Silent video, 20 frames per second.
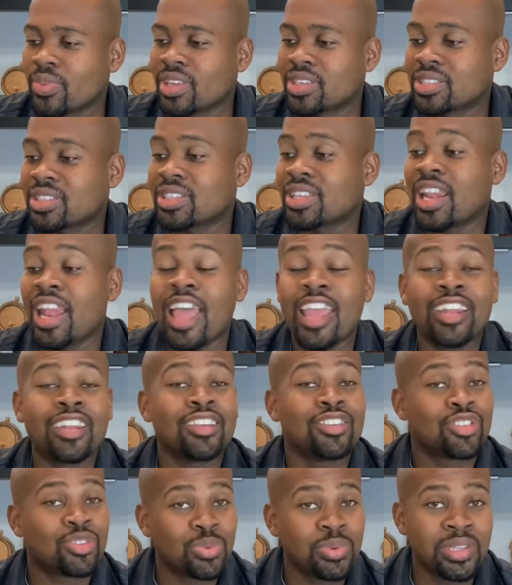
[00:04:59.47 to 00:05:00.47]
slightly
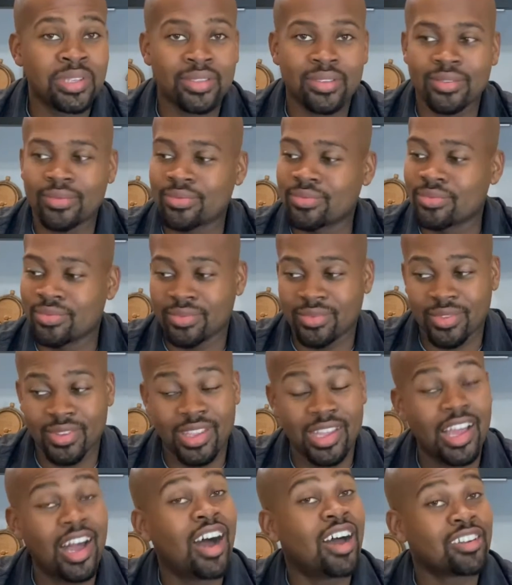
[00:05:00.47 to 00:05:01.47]
sweet,
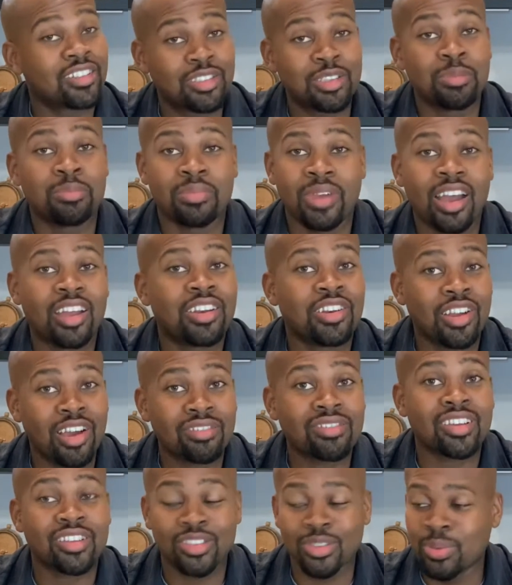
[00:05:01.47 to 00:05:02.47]

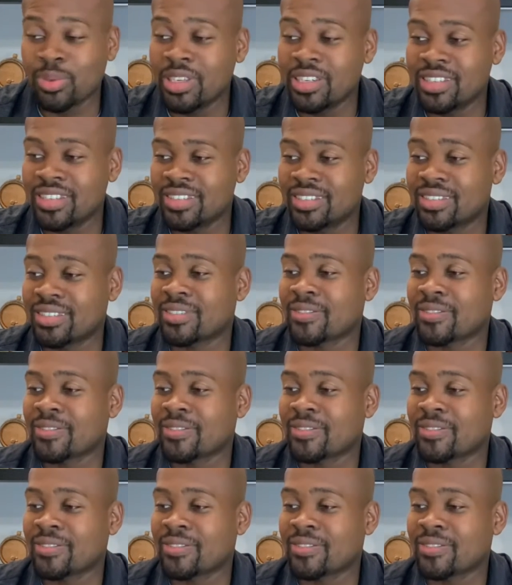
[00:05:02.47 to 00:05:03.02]
another sweetness,